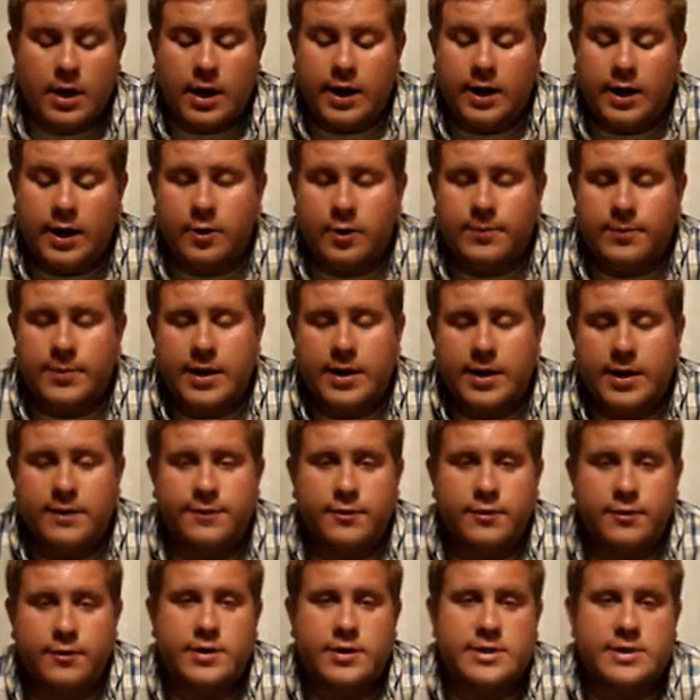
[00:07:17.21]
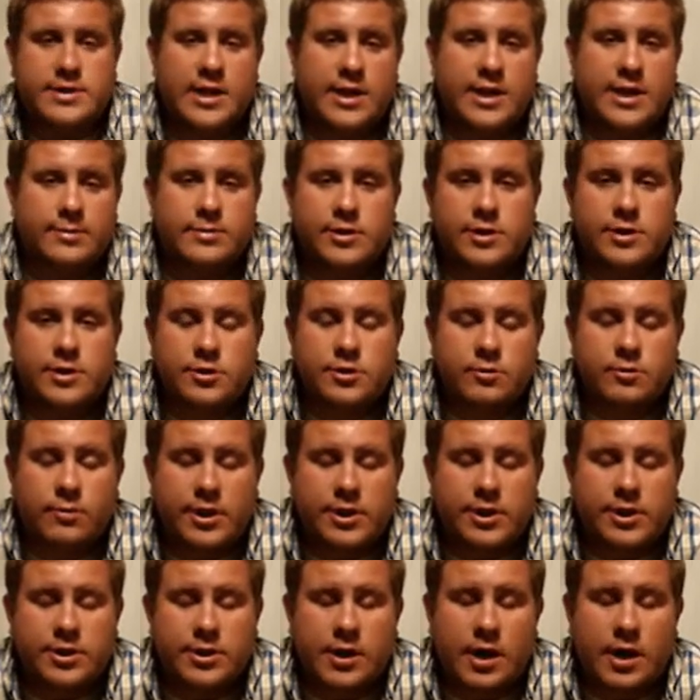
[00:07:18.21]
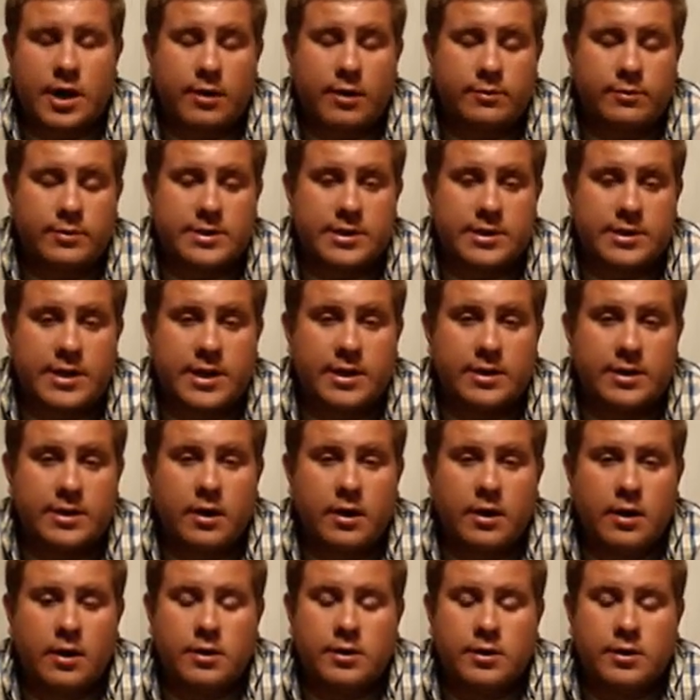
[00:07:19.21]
I hope that if you're in the same situation I was in,